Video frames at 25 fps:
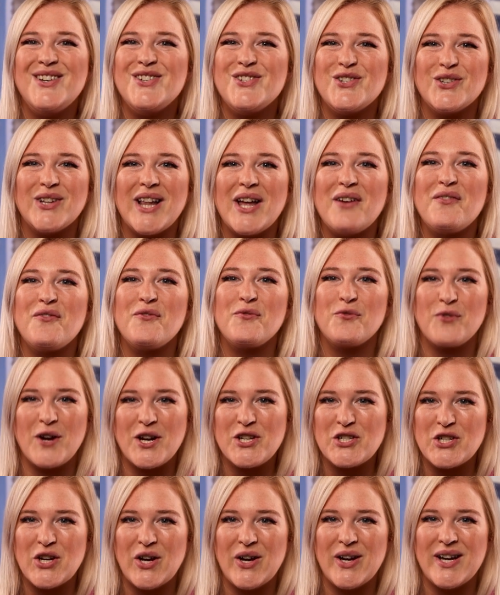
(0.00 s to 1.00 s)
so you'll have
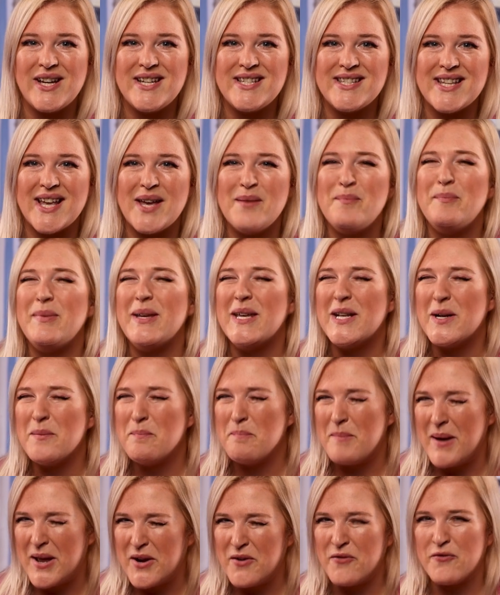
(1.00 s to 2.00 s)
fresh eyes and be in a
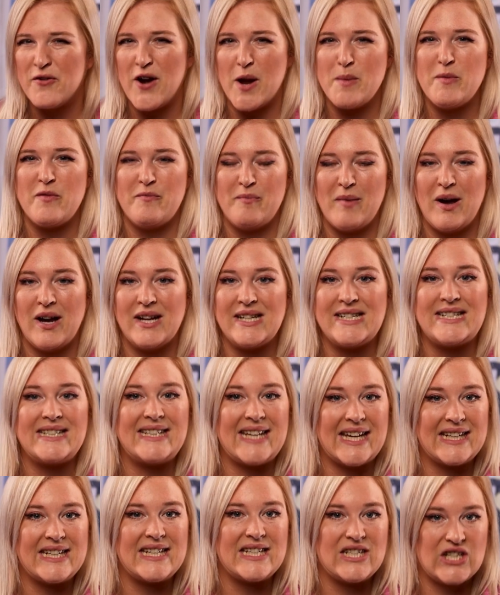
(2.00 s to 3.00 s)
better frame of mind to
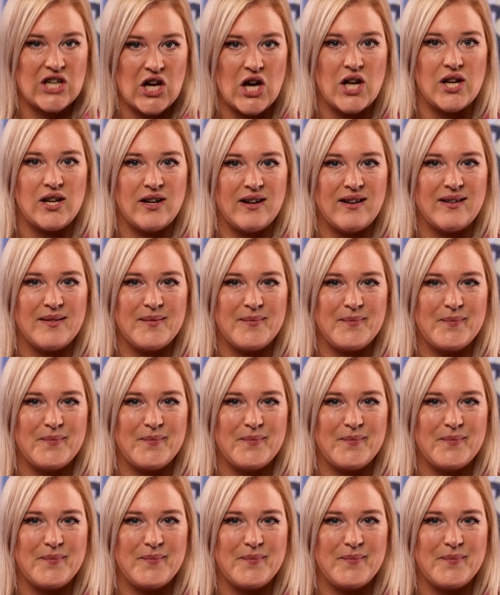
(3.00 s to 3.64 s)
get it done.